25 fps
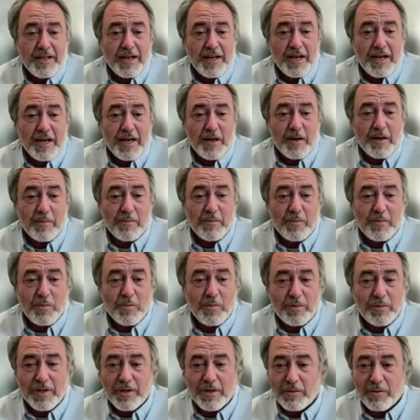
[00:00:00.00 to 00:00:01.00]

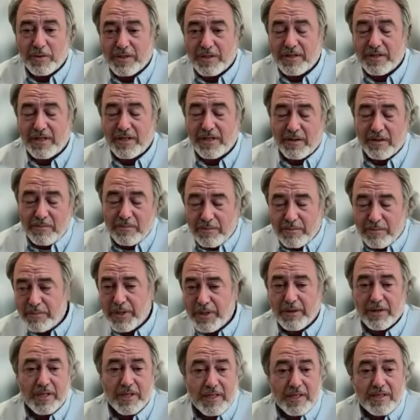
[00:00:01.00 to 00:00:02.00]
with some
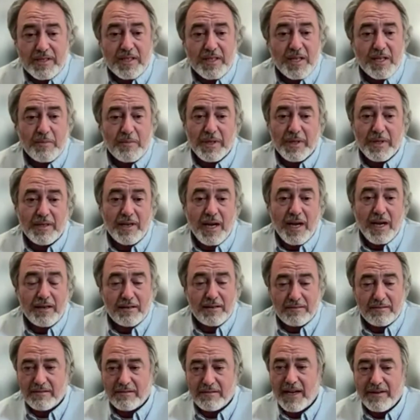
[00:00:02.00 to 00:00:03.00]
periodicity, but
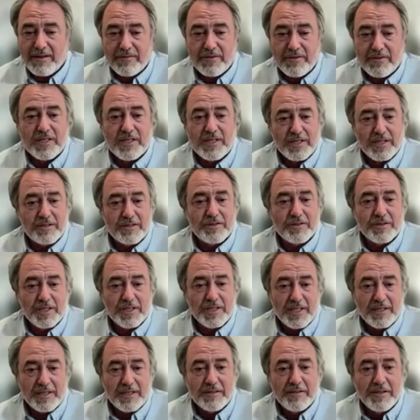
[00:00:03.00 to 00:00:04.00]
not every single
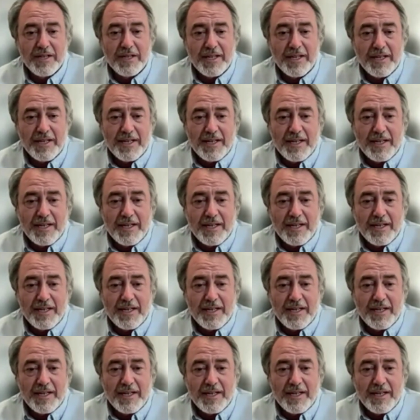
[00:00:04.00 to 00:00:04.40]
year.